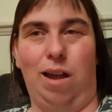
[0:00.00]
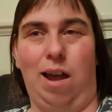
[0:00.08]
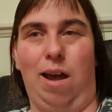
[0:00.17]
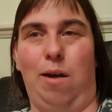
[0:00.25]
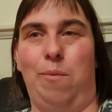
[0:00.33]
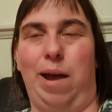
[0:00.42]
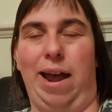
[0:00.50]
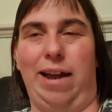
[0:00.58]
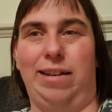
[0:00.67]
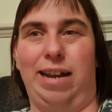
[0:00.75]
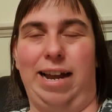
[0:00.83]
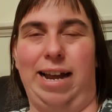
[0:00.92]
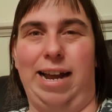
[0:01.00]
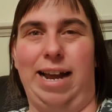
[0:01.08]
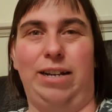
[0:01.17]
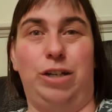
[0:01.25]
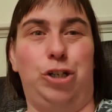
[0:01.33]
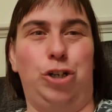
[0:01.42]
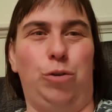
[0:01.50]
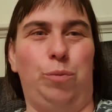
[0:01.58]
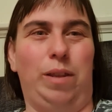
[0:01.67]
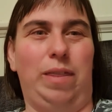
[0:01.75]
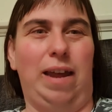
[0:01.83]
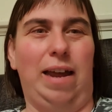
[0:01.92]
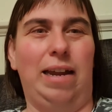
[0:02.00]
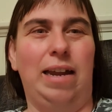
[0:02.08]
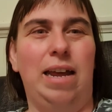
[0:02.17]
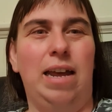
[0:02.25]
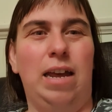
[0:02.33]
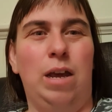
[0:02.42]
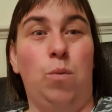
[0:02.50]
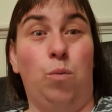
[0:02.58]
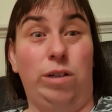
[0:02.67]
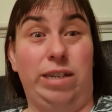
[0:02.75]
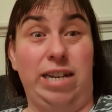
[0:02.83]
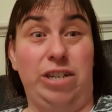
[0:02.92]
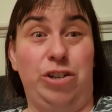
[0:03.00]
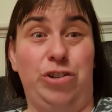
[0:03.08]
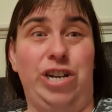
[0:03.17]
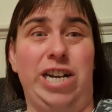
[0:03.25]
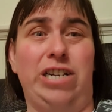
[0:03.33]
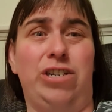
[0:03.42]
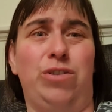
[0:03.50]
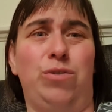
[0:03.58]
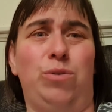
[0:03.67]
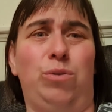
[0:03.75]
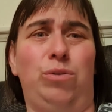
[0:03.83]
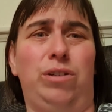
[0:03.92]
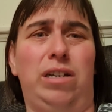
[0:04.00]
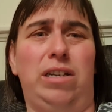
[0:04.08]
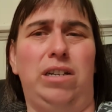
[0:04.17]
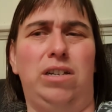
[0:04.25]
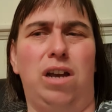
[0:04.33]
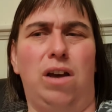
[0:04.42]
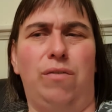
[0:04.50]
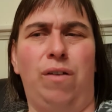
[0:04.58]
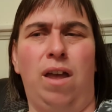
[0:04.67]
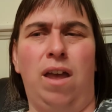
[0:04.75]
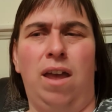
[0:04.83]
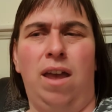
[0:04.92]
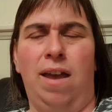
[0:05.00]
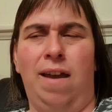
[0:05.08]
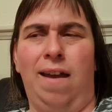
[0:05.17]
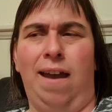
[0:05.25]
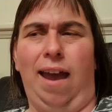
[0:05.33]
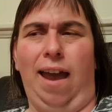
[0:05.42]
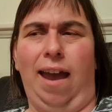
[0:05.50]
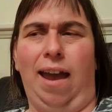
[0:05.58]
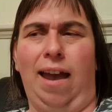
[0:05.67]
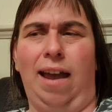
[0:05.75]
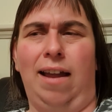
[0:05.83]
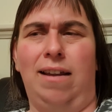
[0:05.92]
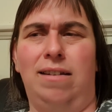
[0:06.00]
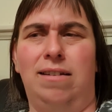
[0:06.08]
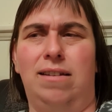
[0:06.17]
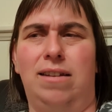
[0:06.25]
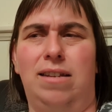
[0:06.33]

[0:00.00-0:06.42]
had a job and that, was into jigsaws and stuff, and